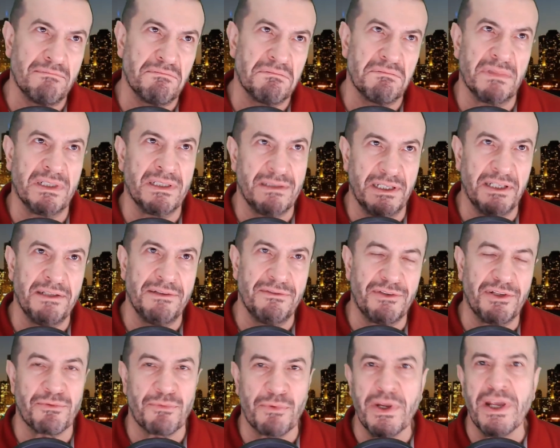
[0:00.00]
In
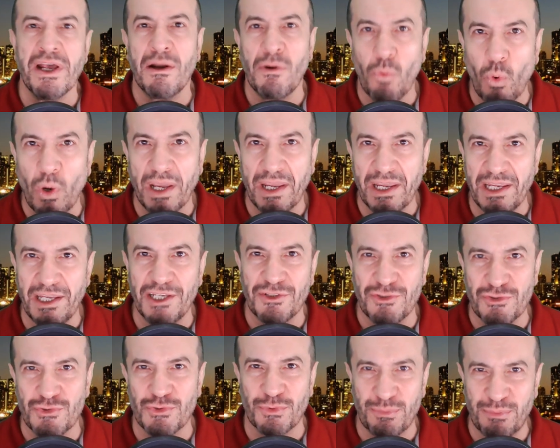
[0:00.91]
the real way, it
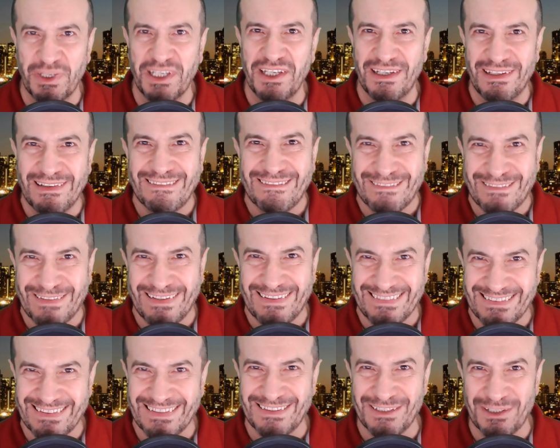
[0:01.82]
should be
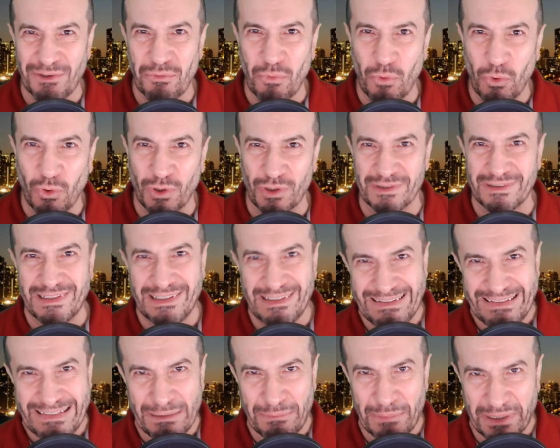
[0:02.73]
intended the word
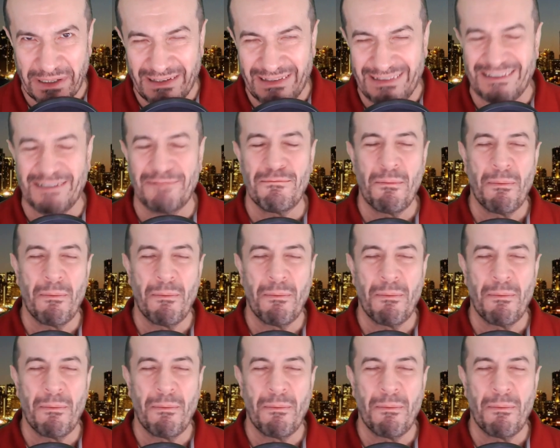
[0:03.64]
liberal.